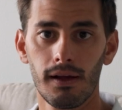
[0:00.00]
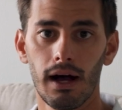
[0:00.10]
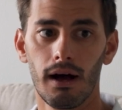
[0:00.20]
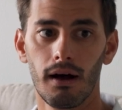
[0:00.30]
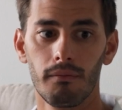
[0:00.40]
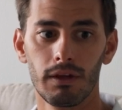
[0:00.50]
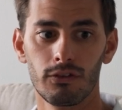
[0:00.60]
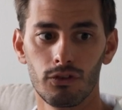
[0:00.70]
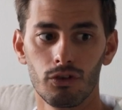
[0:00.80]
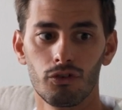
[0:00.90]

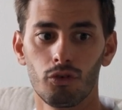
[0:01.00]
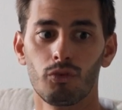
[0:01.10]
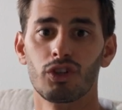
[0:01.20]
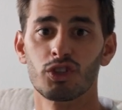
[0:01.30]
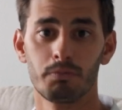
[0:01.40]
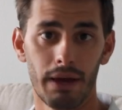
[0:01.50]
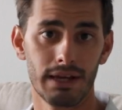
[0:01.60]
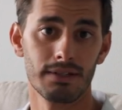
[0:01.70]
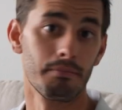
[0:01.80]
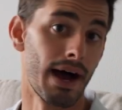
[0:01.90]
It's just to
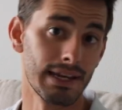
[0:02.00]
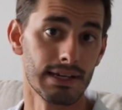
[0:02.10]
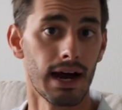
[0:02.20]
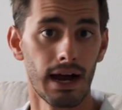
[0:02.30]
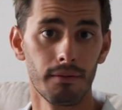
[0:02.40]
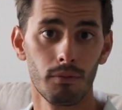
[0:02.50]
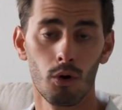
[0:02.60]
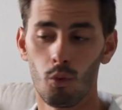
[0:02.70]
respect my time